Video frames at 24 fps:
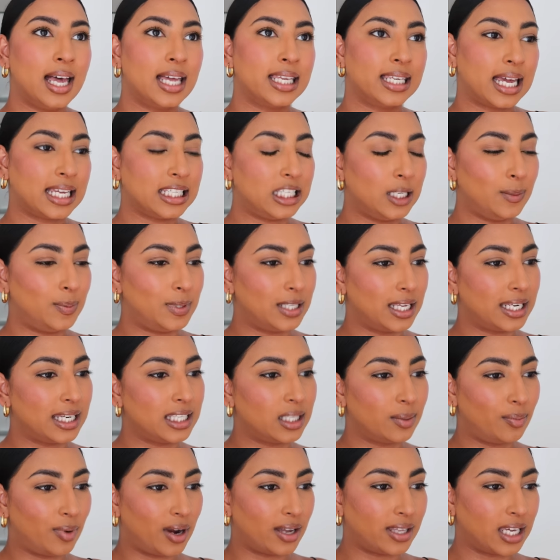90% is
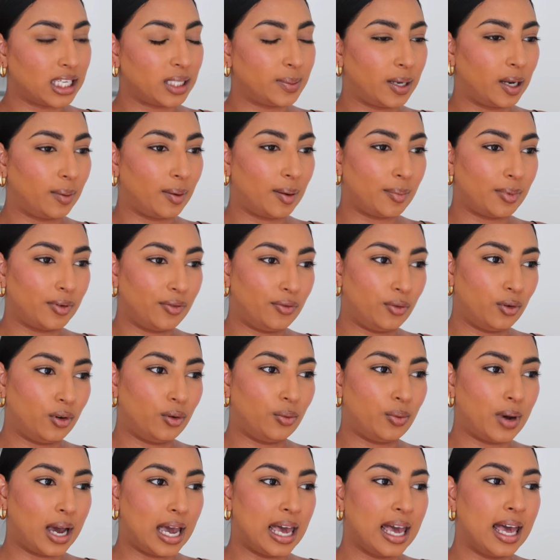a brand that I spoke about before
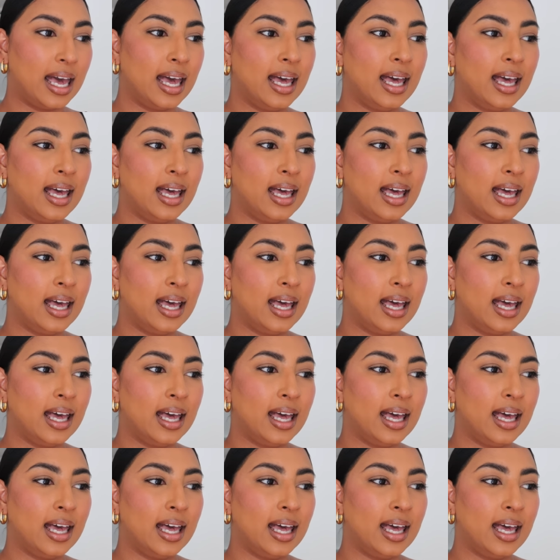where